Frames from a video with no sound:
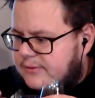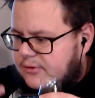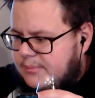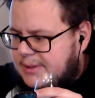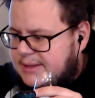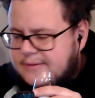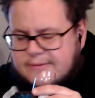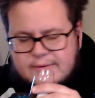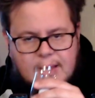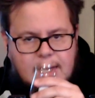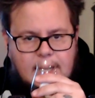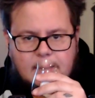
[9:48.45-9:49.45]
mint
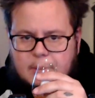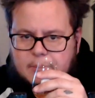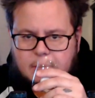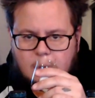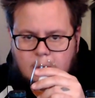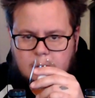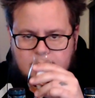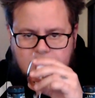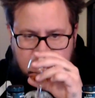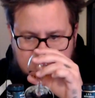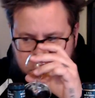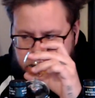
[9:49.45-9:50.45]
and lemon palm.
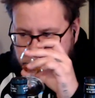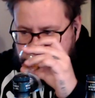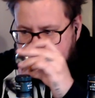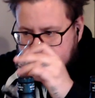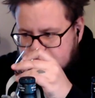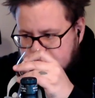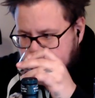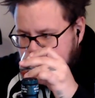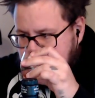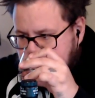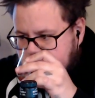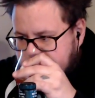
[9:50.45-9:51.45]

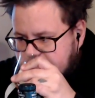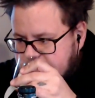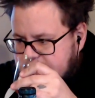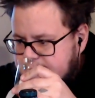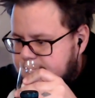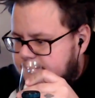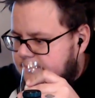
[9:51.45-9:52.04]
Definitely.